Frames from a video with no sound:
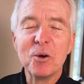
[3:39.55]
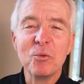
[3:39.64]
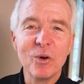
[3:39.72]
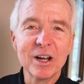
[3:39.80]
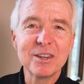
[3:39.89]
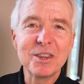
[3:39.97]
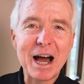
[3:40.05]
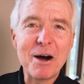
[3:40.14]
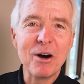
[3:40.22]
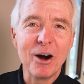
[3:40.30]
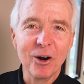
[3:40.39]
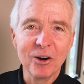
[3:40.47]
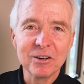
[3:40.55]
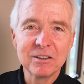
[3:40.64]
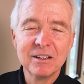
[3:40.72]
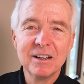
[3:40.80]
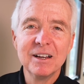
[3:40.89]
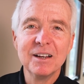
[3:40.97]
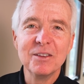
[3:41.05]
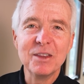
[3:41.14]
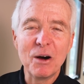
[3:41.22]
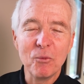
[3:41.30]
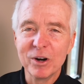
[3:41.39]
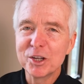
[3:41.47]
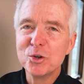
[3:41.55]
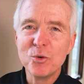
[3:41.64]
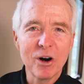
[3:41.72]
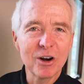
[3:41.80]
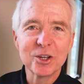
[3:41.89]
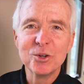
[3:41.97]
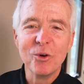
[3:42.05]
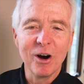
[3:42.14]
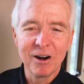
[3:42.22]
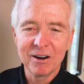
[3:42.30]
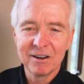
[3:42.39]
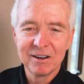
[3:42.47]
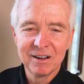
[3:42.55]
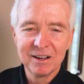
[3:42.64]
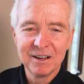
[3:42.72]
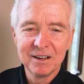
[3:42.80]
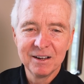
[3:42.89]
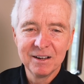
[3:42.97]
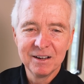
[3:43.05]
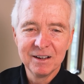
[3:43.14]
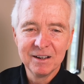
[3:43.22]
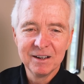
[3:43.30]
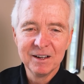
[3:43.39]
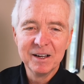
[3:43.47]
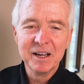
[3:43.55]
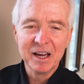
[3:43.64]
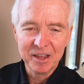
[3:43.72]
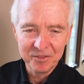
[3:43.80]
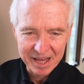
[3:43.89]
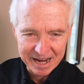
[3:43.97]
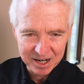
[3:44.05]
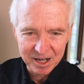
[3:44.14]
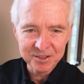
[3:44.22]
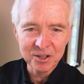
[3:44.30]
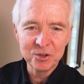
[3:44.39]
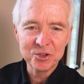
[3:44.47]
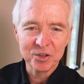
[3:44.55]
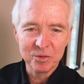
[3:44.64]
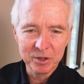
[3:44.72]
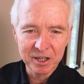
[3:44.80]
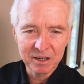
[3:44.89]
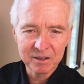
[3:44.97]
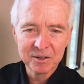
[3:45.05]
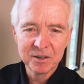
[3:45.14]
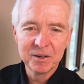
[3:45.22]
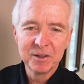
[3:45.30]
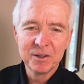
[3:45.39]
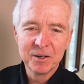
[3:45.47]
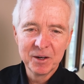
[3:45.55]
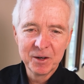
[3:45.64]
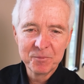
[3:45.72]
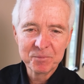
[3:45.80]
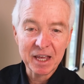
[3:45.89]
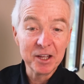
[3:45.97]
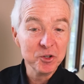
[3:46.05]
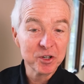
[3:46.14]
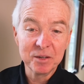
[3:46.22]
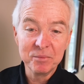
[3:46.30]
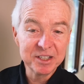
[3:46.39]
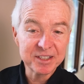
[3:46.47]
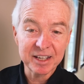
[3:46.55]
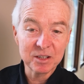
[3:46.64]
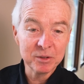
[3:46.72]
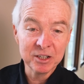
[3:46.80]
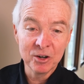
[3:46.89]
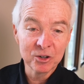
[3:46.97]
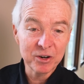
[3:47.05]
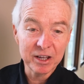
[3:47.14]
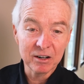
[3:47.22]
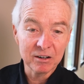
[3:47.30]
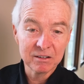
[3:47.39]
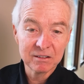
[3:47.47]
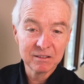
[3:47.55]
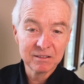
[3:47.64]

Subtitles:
What thou art, that what you are, you are. And that God knows you to be. And you can be said to be no greater.